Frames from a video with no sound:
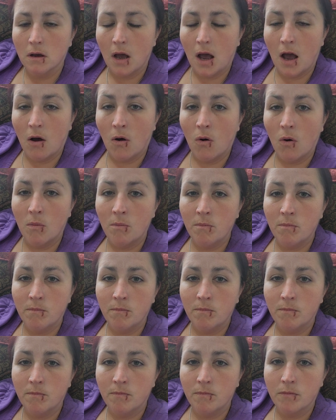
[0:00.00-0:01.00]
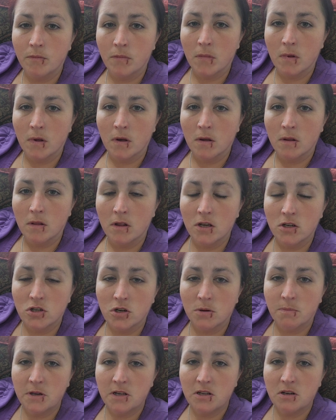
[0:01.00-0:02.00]
at home. They
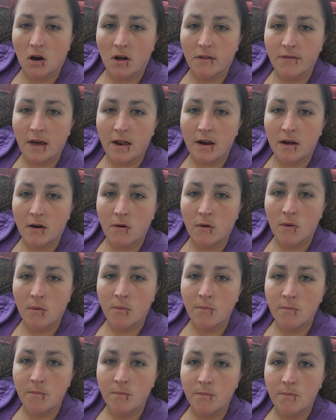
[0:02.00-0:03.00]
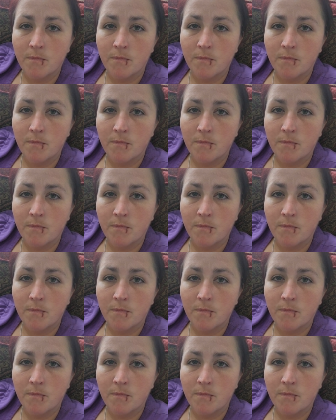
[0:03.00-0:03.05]
should be taught that at home.